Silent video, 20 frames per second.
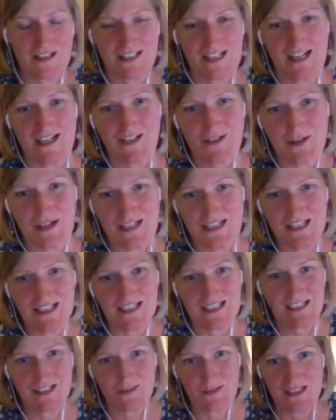Leads really
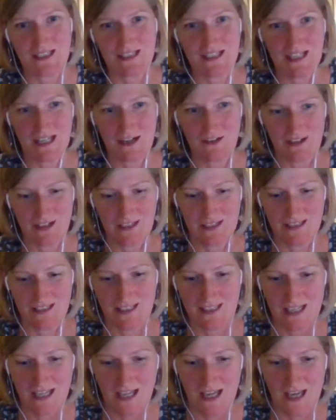nicely from
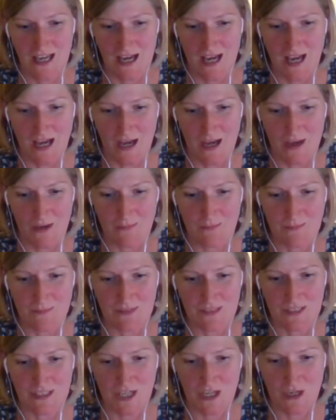architecture actually into
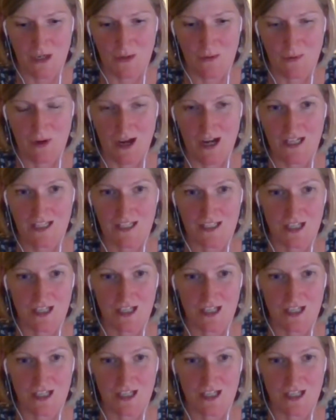interiors.